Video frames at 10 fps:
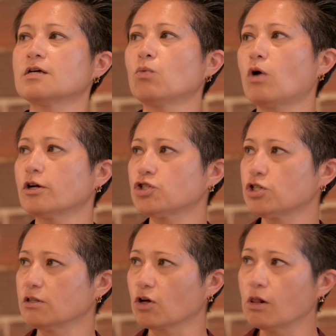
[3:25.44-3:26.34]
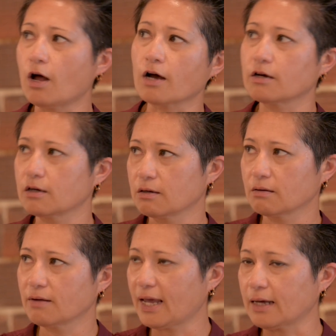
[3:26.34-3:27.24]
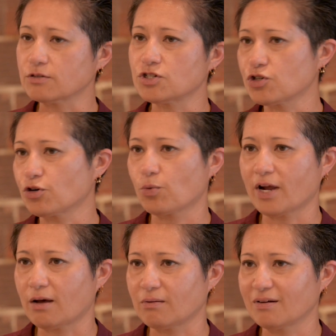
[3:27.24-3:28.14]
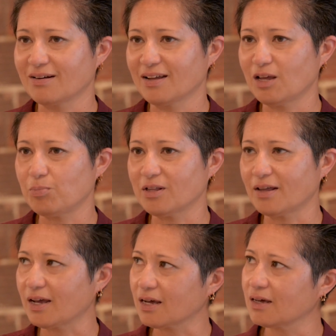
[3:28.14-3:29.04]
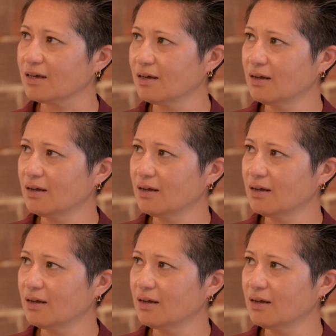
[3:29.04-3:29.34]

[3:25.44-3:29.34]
and watch the clock hands turn around and be like,